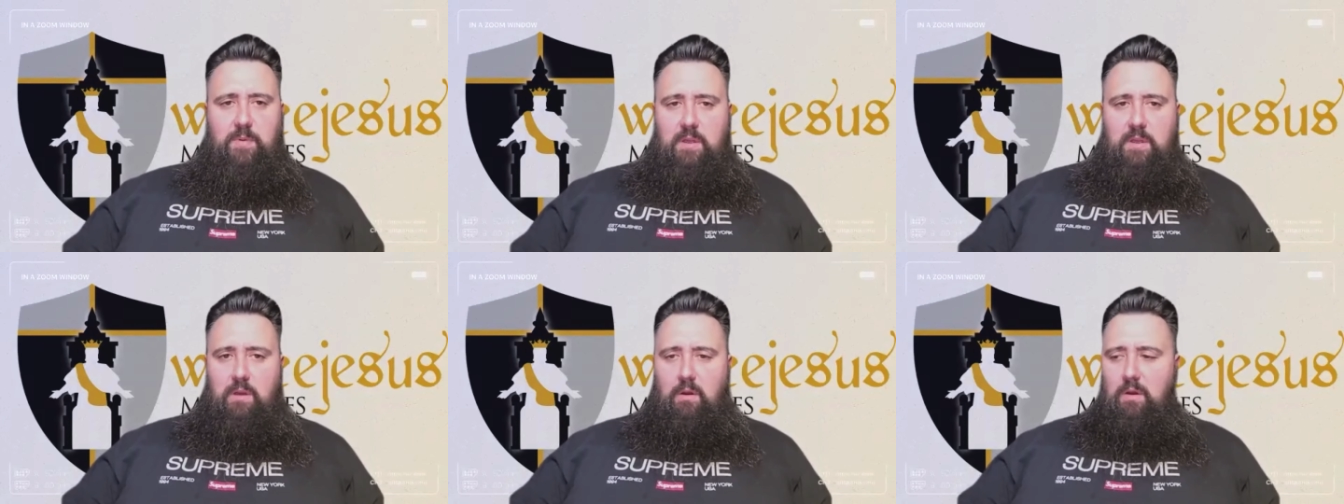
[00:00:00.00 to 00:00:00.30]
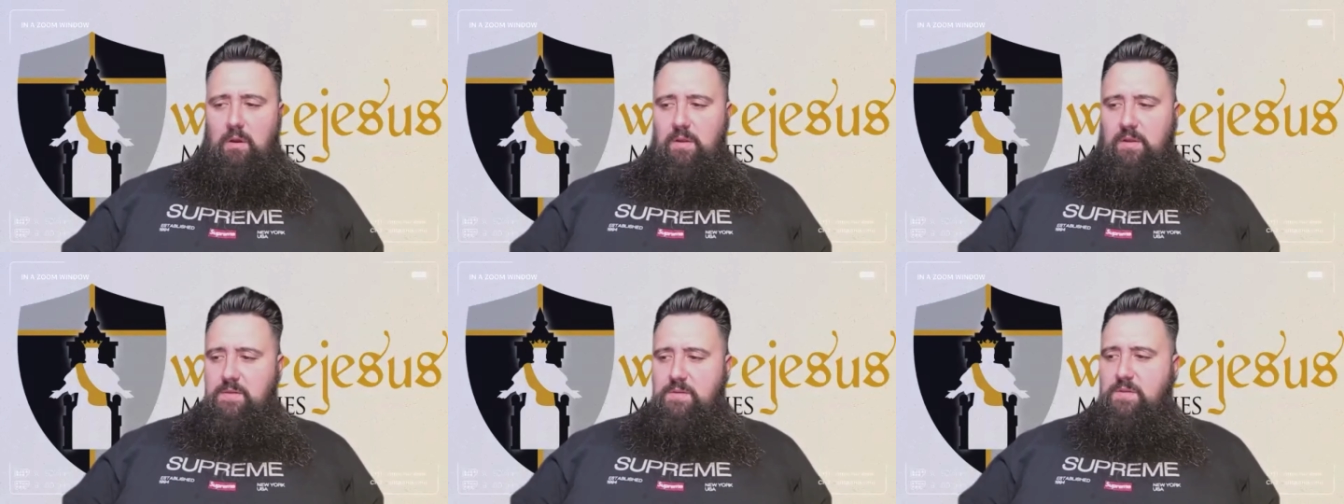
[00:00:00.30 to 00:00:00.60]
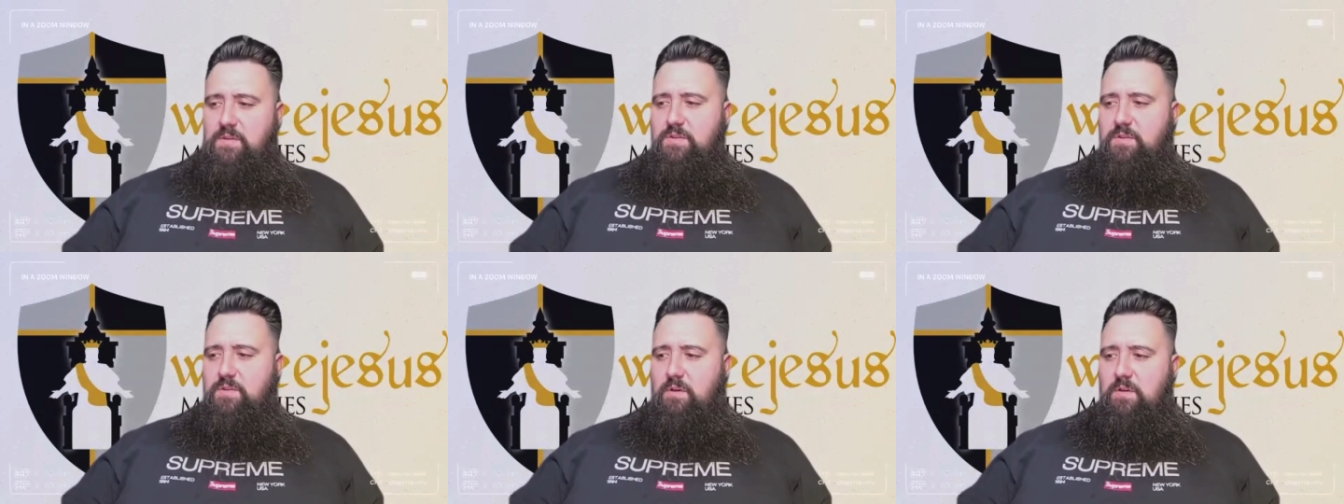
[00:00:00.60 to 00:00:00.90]
because
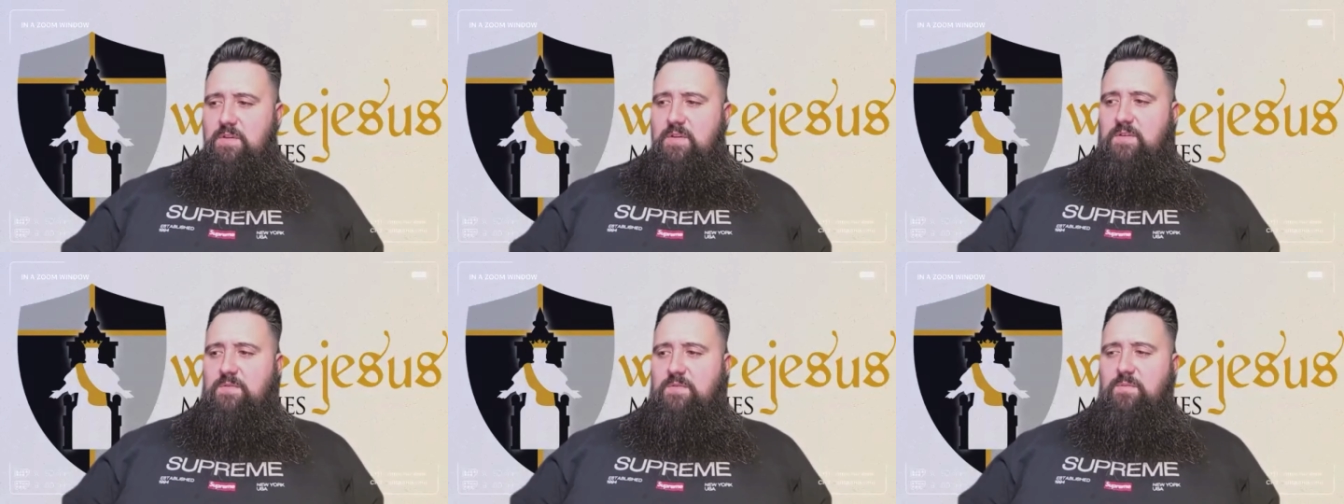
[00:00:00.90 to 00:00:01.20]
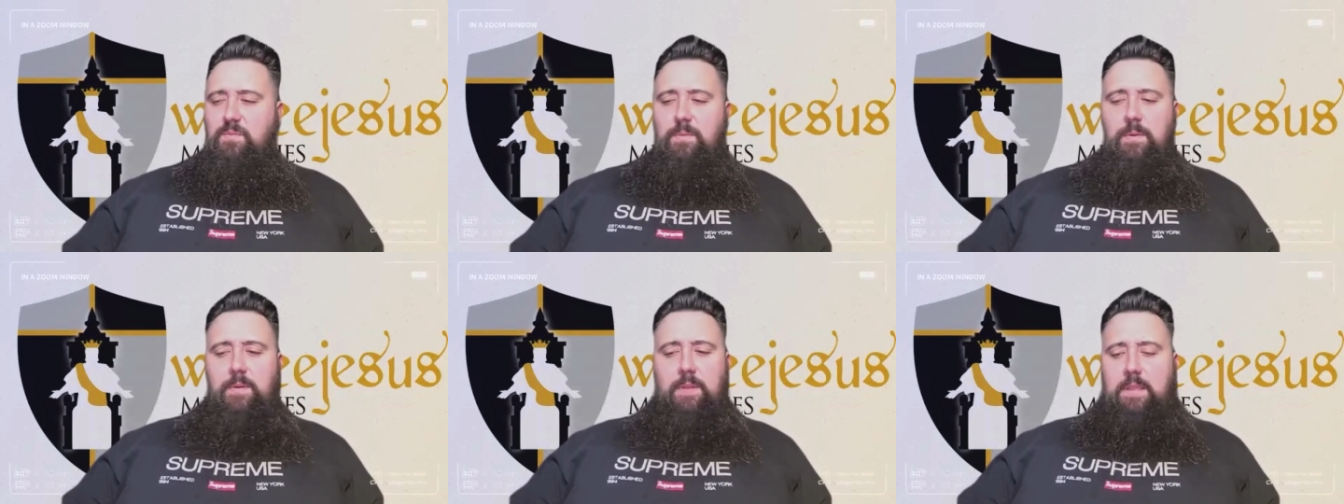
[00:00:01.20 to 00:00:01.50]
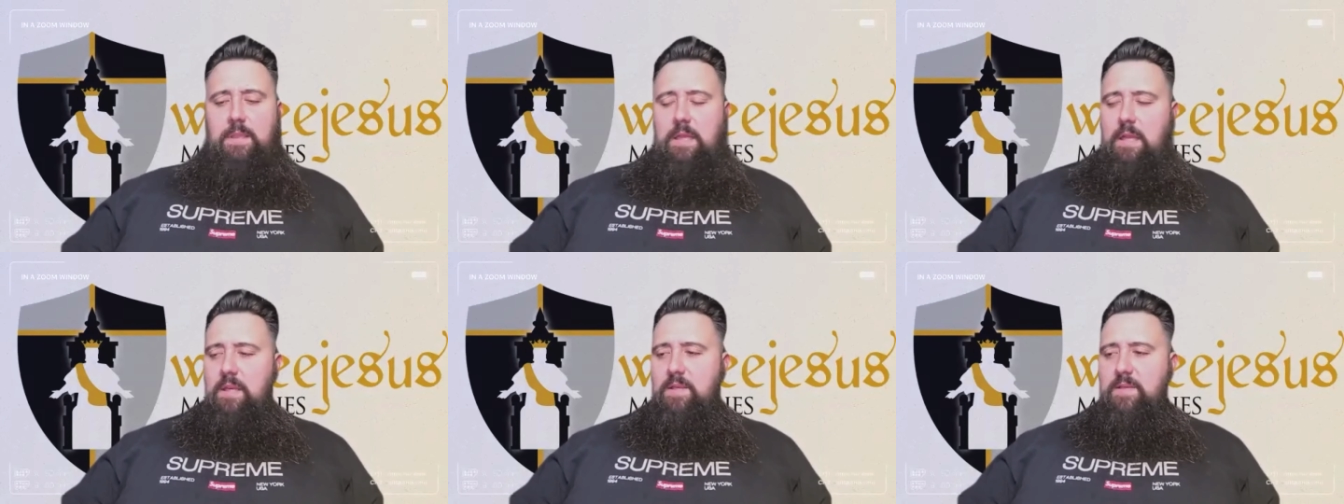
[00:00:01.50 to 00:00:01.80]
the church is really
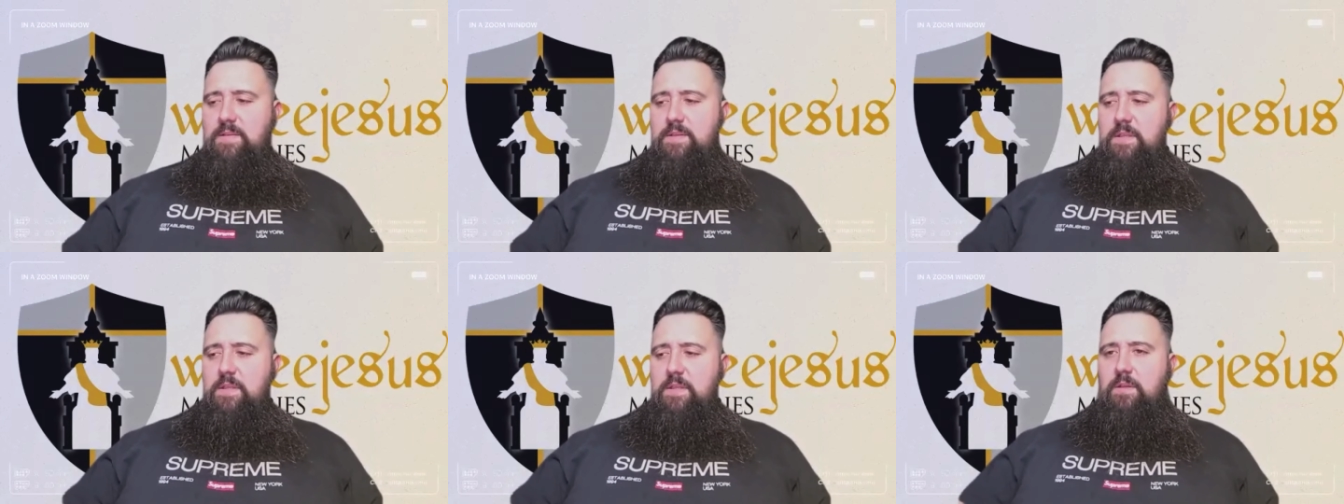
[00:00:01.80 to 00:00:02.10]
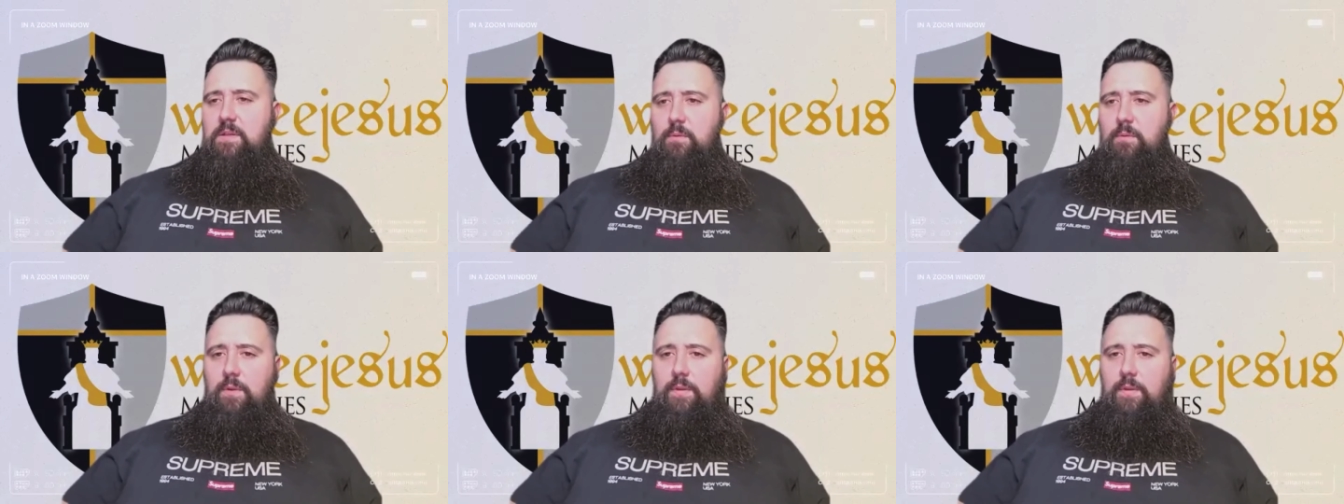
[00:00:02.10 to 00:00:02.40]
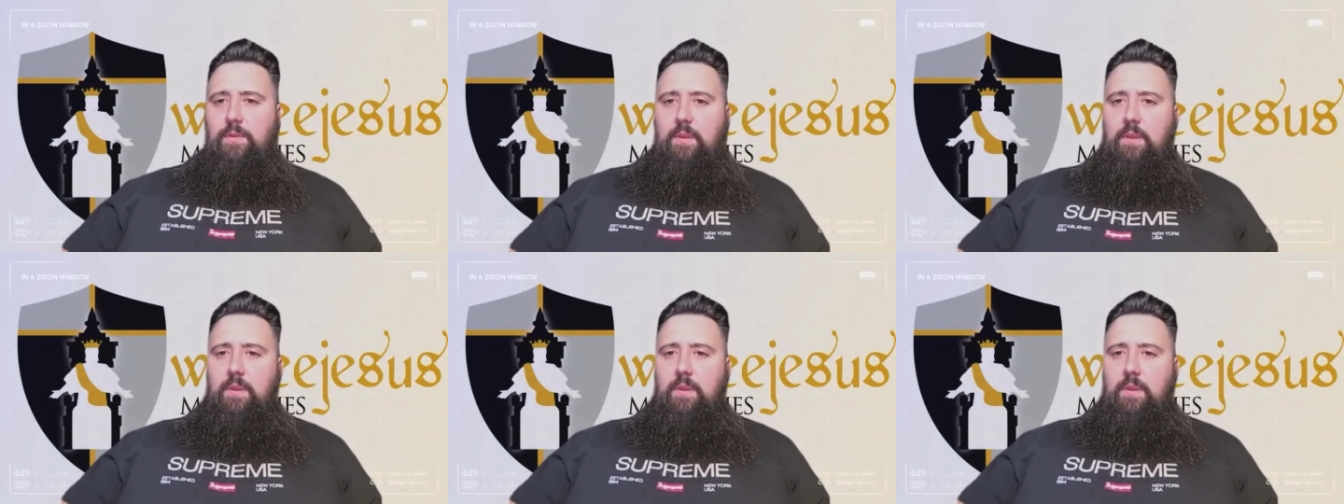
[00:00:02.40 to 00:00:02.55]
not easy to deal with.